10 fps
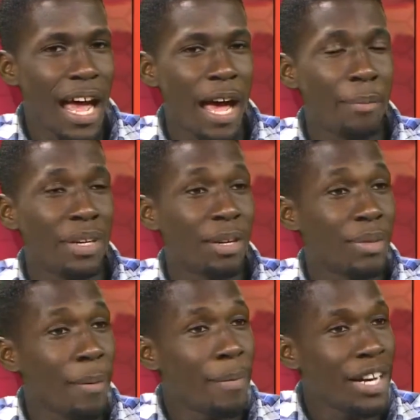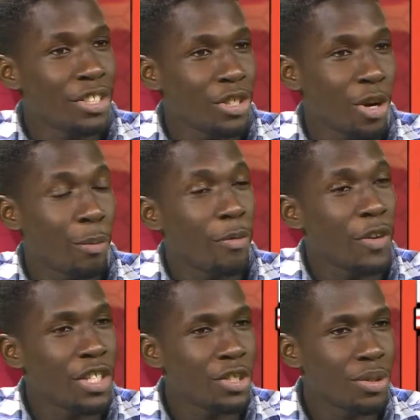I mean, I'm not bashing her.
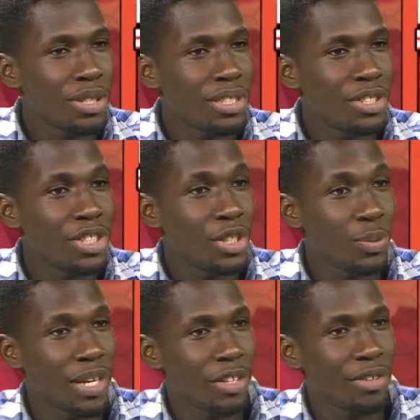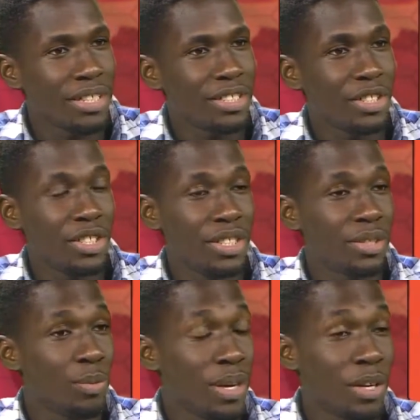Professionally, she's well accredited,
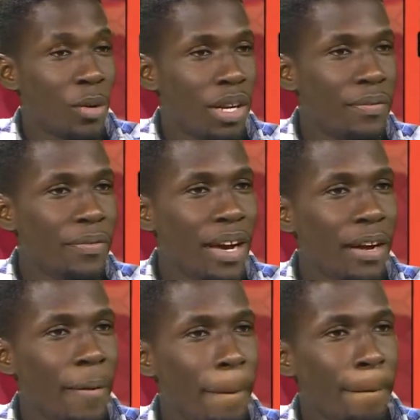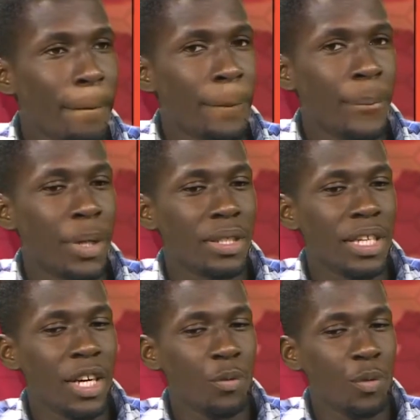she's well qualified. But
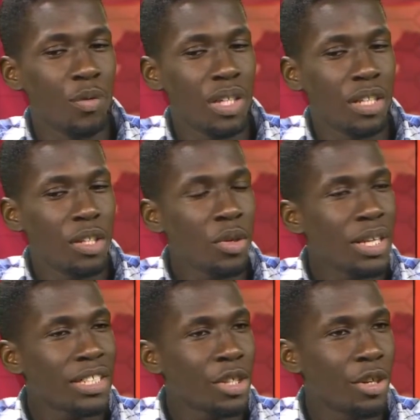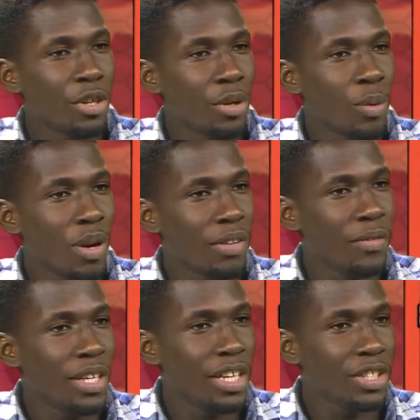if we really look at her
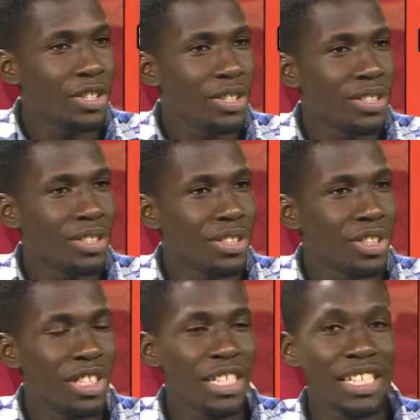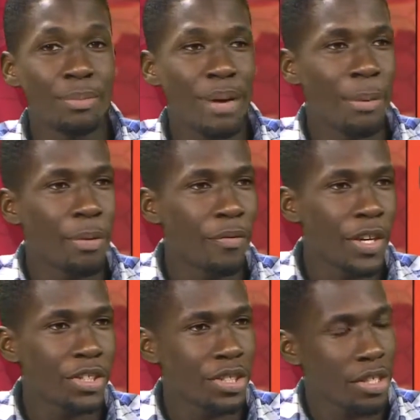qualifications, she is by
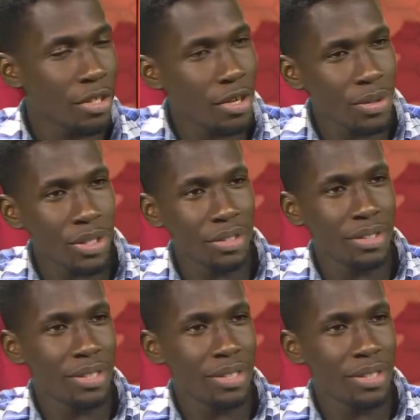profession an accountant.